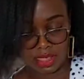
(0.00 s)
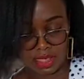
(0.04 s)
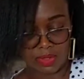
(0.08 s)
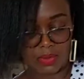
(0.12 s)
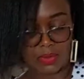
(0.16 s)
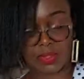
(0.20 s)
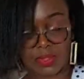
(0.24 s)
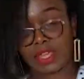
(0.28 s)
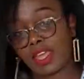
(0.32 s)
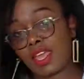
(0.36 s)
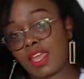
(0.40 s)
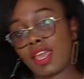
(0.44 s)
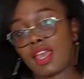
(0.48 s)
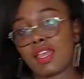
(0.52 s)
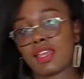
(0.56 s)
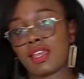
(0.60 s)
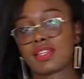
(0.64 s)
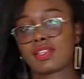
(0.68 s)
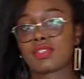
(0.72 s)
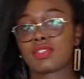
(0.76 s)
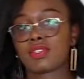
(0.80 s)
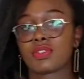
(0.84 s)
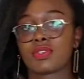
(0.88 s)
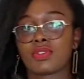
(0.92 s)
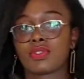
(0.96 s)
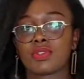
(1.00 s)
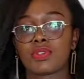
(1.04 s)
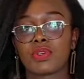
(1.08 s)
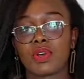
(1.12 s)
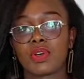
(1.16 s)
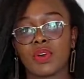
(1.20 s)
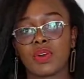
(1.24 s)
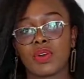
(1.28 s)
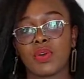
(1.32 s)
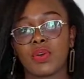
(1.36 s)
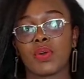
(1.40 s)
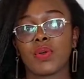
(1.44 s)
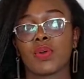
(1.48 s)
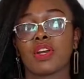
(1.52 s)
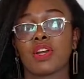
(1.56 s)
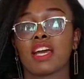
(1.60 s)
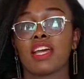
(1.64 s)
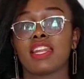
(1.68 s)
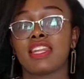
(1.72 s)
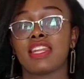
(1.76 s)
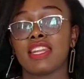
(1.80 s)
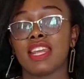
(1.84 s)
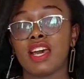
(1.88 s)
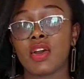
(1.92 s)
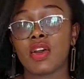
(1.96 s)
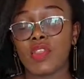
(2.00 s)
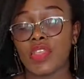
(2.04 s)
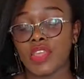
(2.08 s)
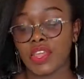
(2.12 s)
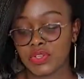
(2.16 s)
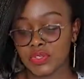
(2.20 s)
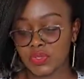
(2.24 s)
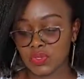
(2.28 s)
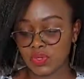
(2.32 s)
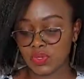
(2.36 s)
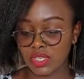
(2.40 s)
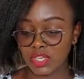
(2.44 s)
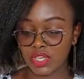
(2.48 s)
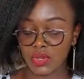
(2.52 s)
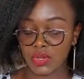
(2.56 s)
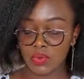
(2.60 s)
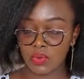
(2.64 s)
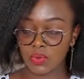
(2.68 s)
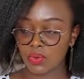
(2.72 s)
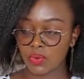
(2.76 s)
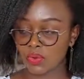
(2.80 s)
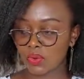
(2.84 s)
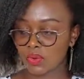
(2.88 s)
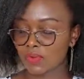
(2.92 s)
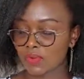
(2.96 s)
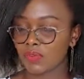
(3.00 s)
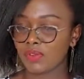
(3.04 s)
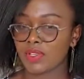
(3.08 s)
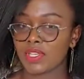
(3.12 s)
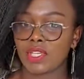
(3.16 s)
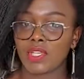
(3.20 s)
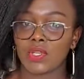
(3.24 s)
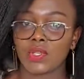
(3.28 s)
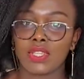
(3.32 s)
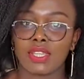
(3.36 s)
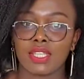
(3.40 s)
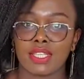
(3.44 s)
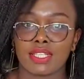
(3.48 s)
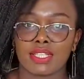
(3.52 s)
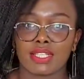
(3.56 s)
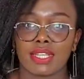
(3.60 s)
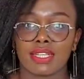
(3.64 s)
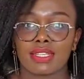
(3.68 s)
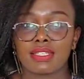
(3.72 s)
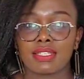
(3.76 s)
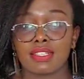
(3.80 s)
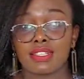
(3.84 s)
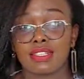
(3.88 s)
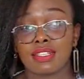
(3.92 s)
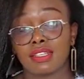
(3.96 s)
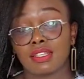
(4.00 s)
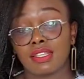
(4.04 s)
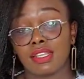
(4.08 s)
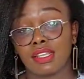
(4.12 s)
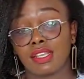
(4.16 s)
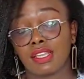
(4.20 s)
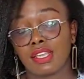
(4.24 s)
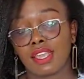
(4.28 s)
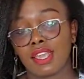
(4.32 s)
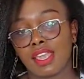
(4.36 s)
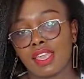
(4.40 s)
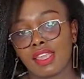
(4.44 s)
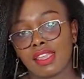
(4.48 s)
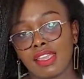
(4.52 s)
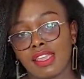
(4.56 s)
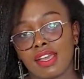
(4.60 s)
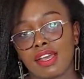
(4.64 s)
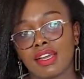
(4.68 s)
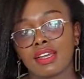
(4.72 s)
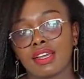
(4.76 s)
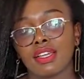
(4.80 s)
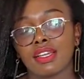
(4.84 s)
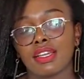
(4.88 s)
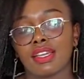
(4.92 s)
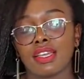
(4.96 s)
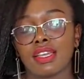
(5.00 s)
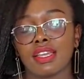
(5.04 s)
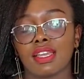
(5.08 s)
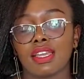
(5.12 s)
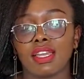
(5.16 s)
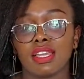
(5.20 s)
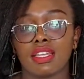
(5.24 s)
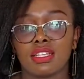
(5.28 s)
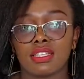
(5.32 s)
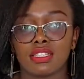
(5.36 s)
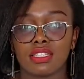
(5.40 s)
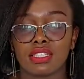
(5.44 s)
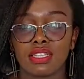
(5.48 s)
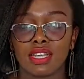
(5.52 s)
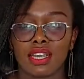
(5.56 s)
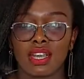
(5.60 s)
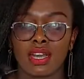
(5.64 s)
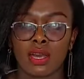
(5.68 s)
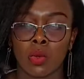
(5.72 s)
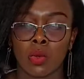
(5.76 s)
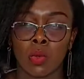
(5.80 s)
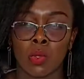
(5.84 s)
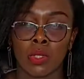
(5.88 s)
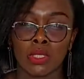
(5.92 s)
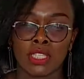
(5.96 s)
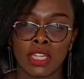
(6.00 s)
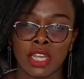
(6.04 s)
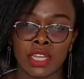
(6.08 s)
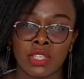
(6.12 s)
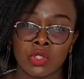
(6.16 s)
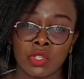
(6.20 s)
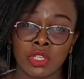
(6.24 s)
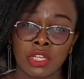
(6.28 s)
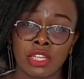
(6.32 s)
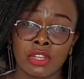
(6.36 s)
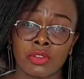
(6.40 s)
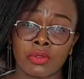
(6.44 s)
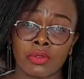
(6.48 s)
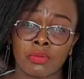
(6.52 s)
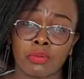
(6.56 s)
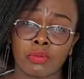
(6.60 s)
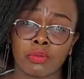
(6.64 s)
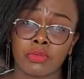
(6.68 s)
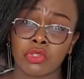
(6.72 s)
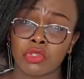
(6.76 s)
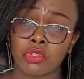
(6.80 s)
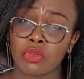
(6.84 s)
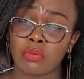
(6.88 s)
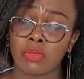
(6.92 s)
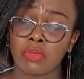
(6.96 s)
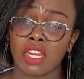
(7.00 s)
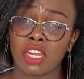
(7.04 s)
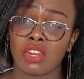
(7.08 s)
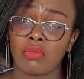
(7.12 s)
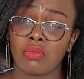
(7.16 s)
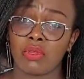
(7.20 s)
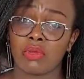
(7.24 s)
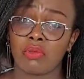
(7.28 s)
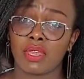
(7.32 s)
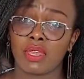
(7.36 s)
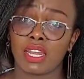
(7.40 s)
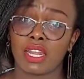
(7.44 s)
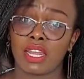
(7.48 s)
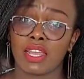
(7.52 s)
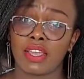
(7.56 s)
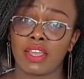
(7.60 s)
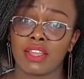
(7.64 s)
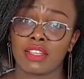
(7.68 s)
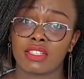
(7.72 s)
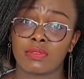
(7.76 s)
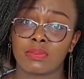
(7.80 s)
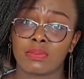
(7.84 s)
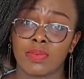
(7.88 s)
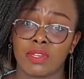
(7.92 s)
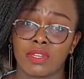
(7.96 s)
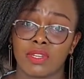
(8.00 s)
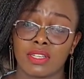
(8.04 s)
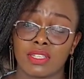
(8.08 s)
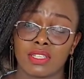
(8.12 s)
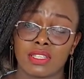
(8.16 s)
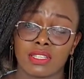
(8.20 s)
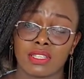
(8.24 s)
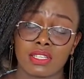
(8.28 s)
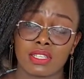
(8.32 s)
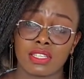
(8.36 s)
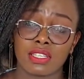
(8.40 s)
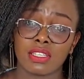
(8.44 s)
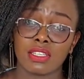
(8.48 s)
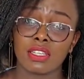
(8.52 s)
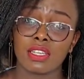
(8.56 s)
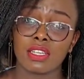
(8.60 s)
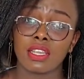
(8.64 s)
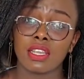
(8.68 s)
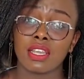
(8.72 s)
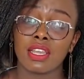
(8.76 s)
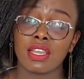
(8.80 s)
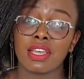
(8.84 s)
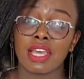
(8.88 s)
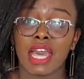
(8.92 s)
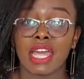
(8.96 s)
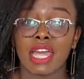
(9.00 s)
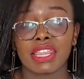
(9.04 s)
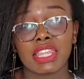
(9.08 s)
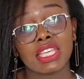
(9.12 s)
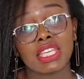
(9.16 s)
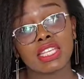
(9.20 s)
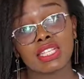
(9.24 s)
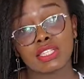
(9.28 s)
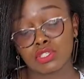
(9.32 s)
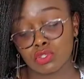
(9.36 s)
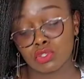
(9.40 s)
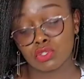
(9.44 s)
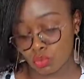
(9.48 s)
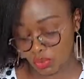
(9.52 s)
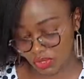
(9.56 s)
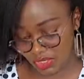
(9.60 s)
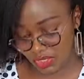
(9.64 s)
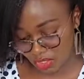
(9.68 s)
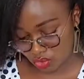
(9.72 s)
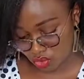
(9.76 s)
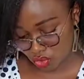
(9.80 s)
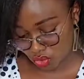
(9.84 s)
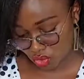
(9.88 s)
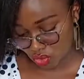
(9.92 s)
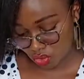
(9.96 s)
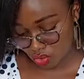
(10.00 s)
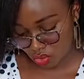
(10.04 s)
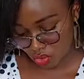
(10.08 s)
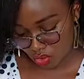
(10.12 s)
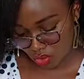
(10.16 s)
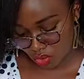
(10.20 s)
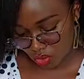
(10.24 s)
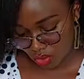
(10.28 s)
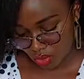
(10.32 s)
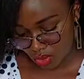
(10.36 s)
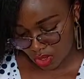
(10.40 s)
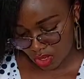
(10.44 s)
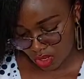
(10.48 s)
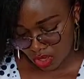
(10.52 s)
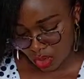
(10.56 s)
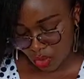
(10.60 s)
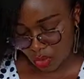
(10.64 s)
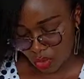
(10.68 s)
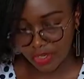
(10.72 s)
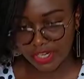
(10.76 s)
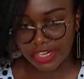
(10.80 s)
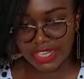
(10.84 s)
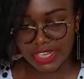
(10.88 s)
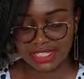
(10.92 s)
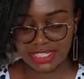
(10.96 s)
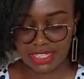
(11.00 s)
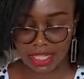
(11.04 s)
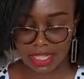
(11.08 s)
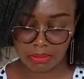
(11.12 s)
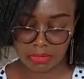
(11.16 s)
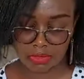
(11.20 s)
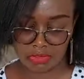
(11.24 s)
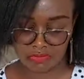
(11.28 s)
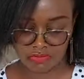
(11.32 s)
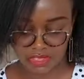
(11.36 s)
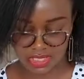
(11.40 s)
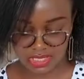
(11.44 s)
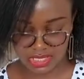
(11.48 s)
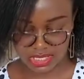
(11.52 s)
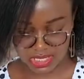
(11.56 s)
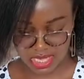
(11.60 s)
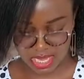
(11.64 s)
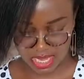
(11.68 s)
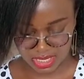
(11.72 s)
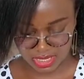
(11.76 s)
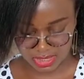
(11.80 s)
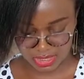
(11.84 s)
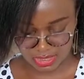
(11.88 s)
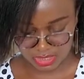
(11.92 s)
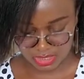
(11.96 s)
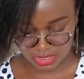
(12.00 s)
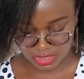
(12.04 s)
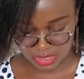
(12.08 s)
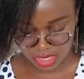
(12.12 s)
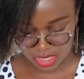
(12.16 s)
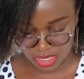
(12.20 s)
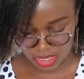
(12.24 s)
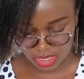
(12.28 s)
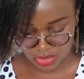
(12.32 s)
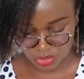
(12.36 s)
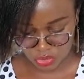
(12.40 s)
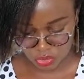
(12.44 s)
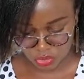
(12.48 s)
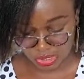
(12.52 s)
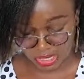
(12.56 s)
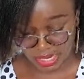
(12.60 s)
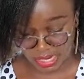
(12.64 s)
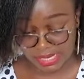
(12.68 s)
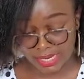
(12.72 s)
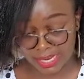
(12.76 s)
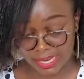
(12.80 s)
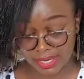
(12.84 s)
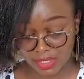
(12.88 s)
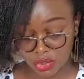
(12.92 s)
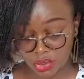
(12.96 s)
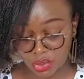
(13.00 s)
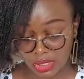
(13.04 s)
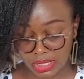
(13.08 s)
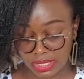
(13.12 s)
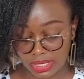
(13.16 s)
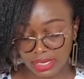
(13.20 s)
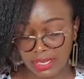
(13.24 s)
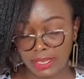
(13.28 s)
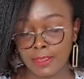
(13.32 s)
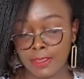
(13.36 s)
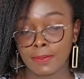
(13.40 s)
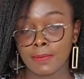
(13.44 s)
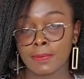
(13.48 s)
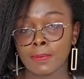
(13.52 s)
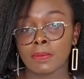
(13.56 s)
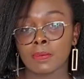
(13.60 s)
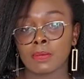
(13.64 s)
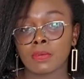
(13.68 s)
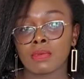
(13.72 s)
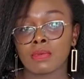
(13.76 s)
Okay, so now that we know the statistics in Kenya and what actually so many women are experiencing, I think it's good that we know what are some of the signs that we can actually